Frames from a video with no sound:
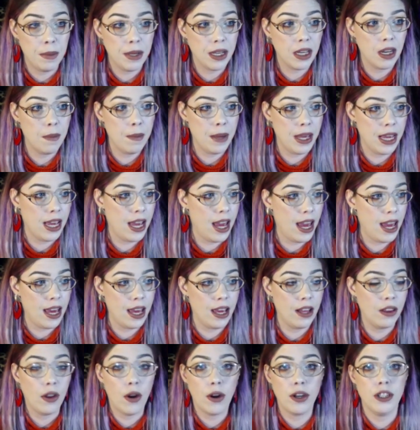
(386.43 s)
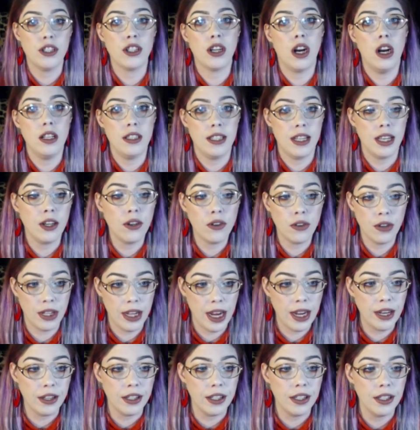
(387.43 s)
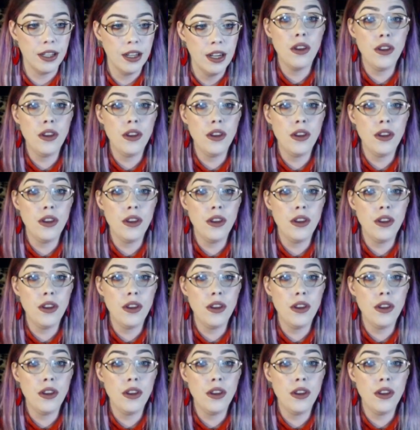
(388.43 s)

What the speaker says: becoming a large content creator.